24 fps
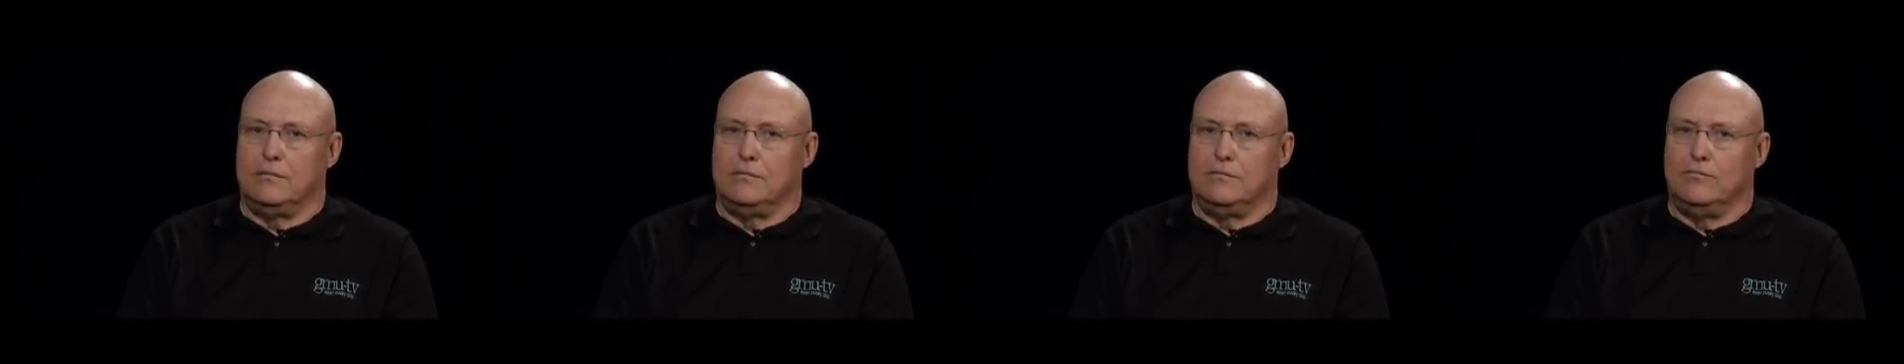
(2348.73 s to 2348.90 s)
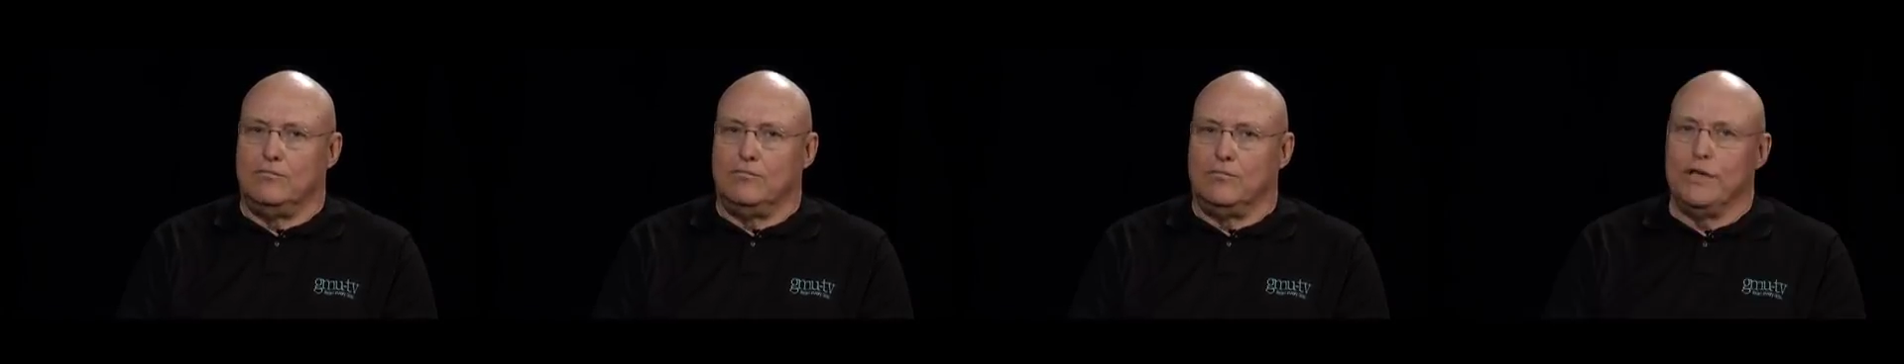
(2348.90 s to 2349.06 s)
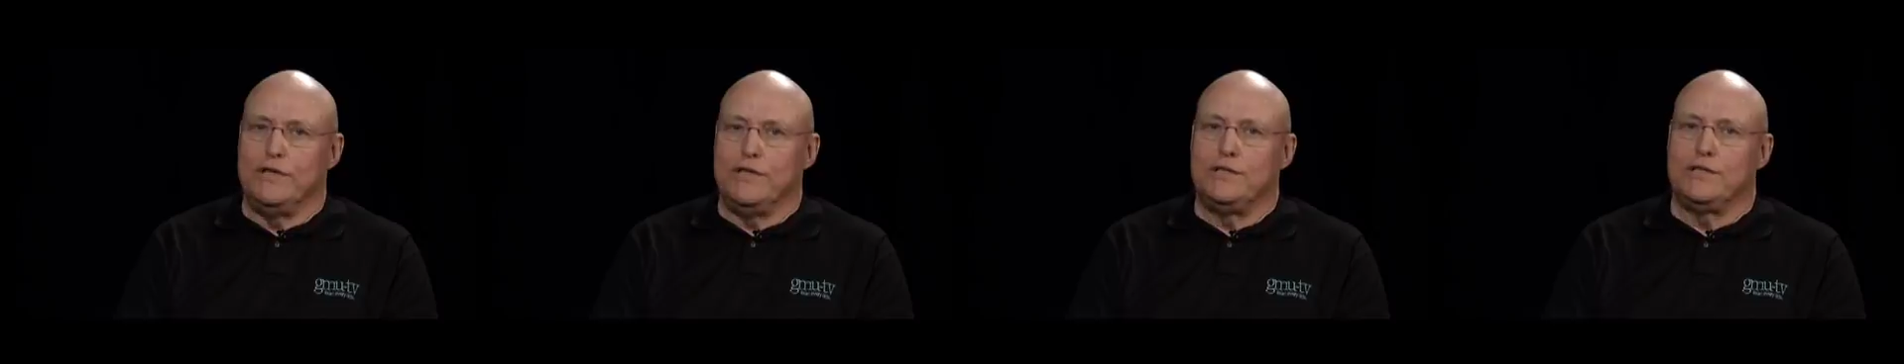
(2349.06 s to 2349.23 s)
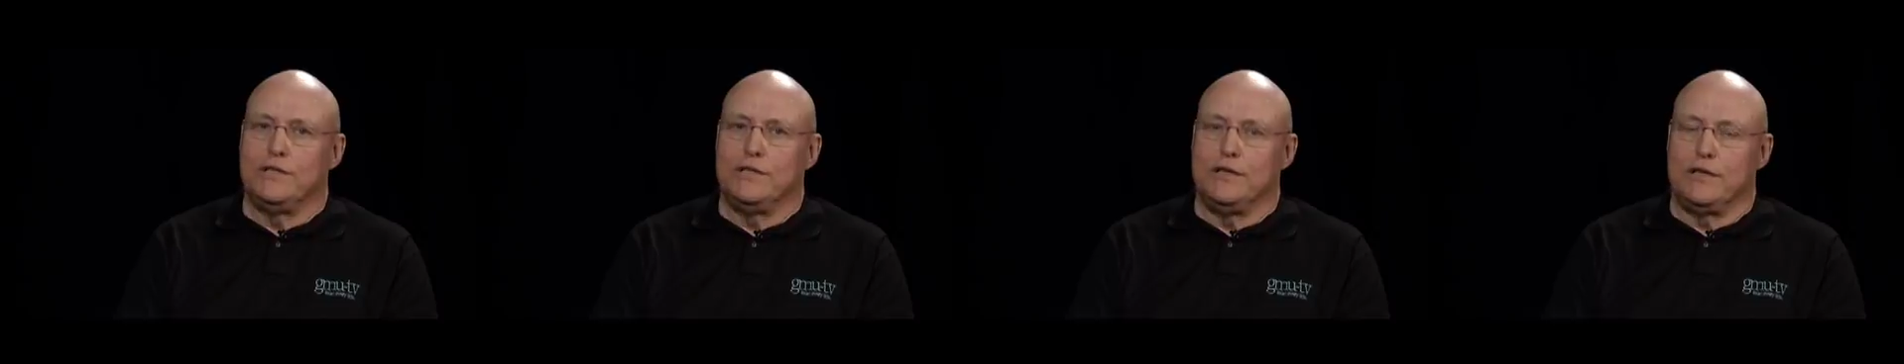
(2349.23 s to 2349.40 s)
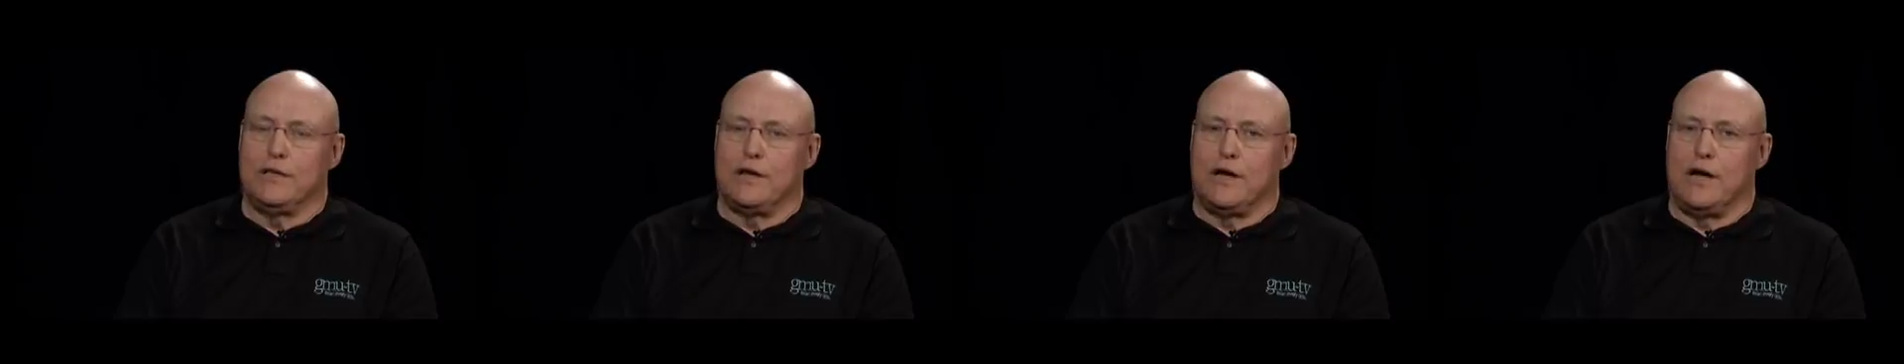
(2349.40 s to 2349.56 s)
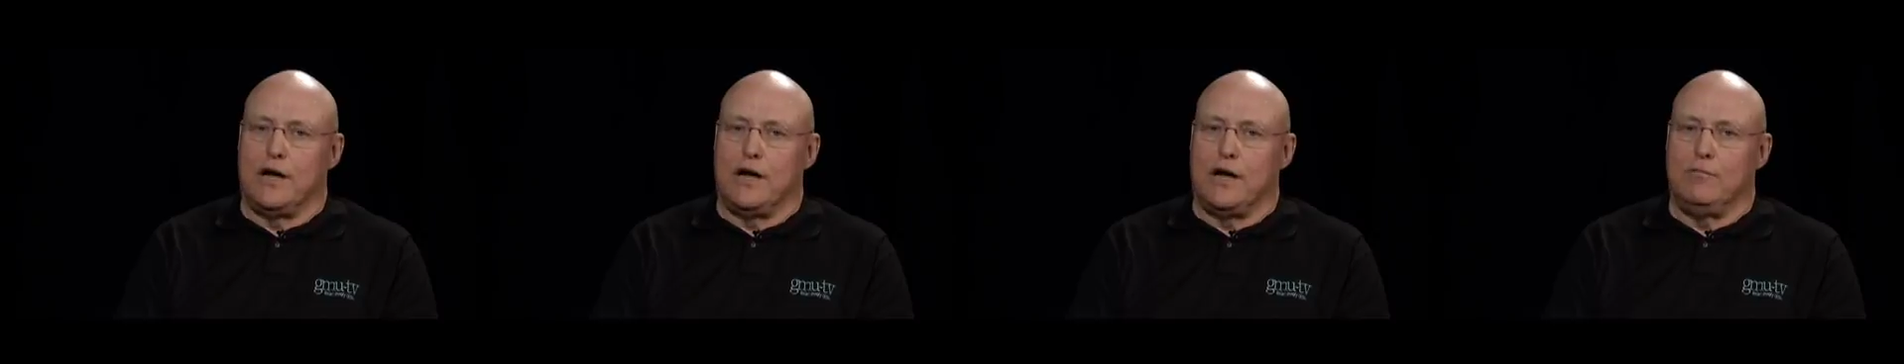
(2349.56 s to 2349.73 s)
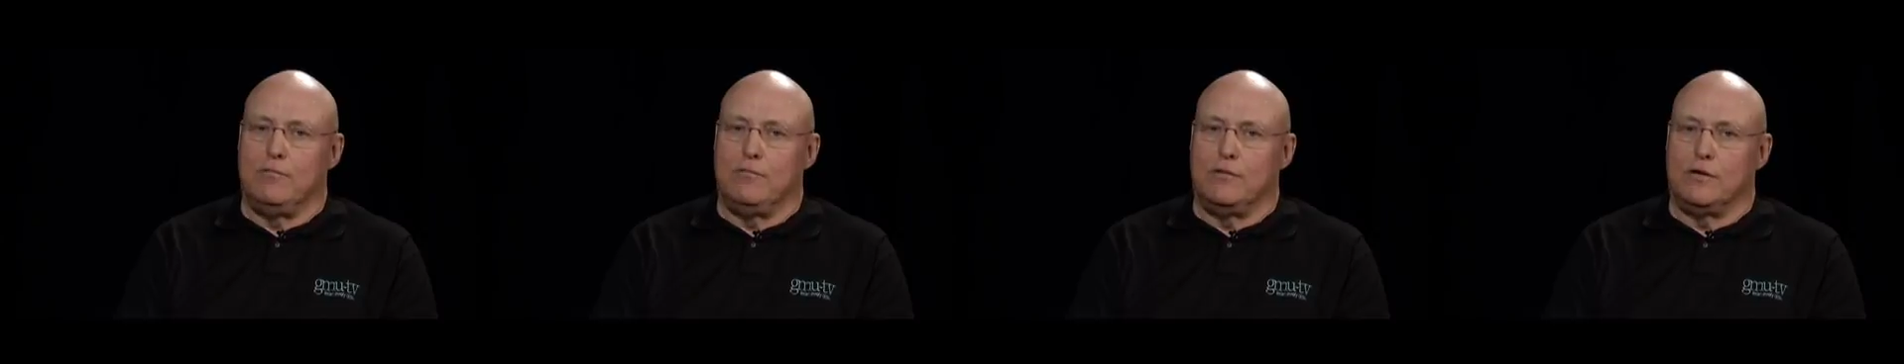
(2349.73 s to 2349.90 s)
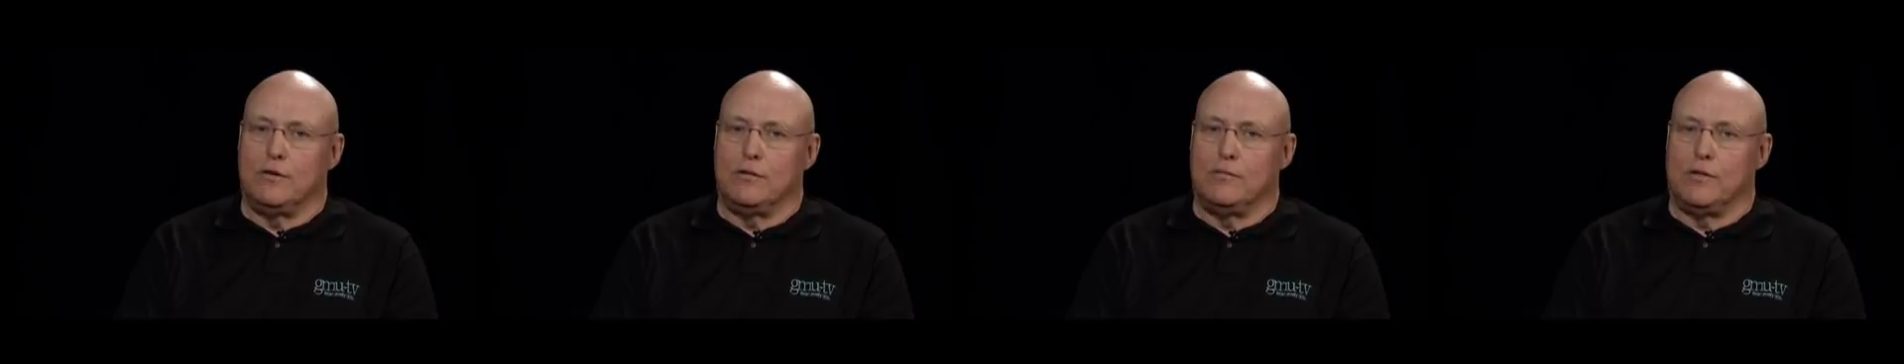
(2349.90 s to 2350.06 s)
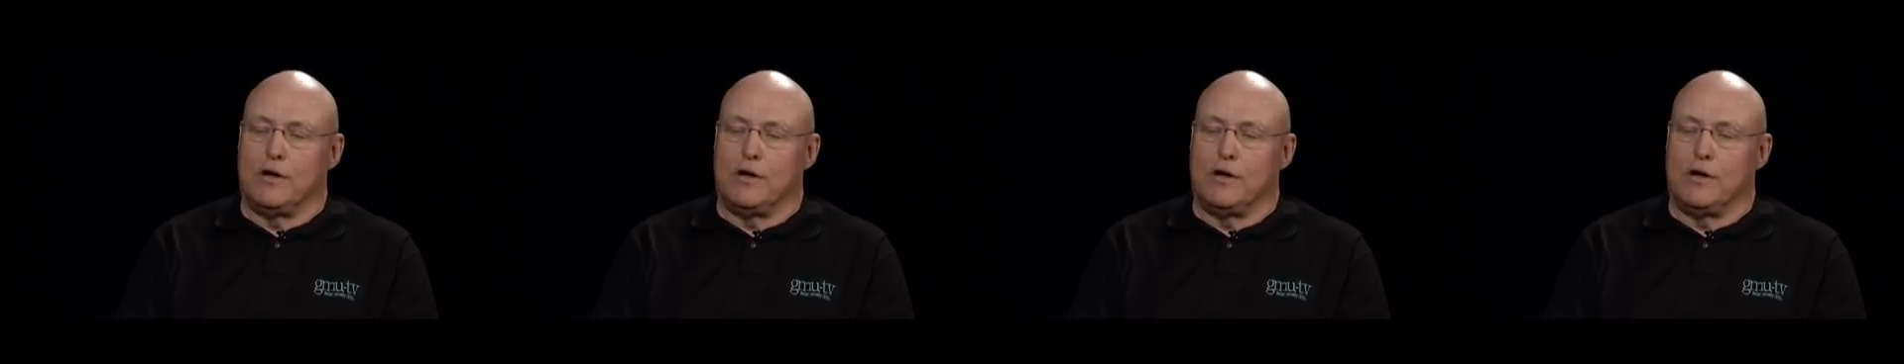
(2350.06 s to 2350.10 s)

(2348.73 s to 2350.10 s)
recent time, one of